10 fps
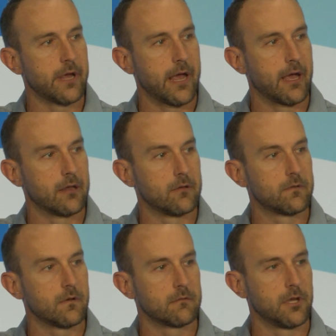
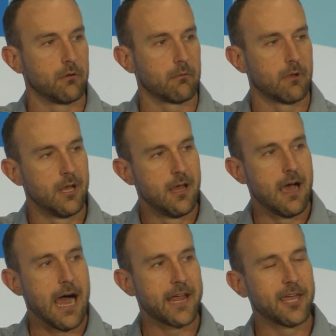And you know,
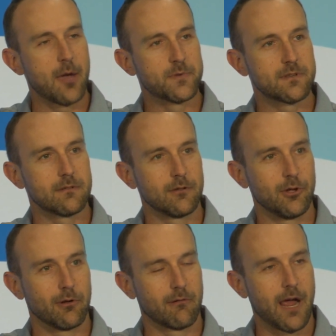I kept
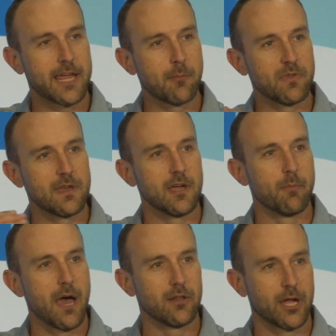I kept thinking
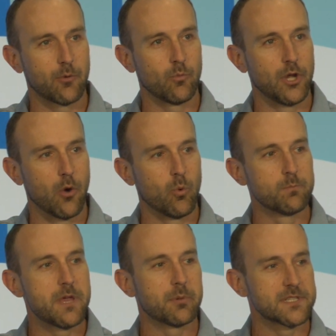about like, you know, we'll
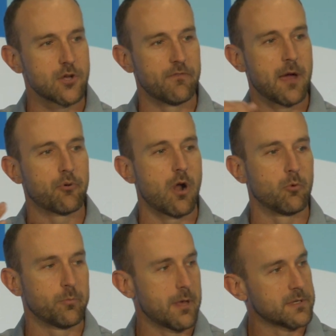be able to solve that problem,
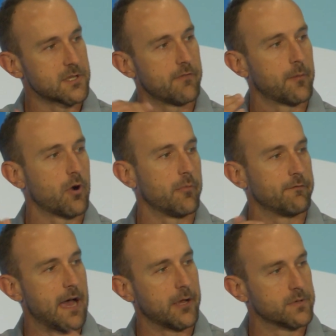we'll be able to solve that problem,
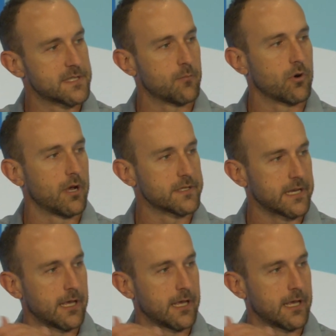the value is somewhere else.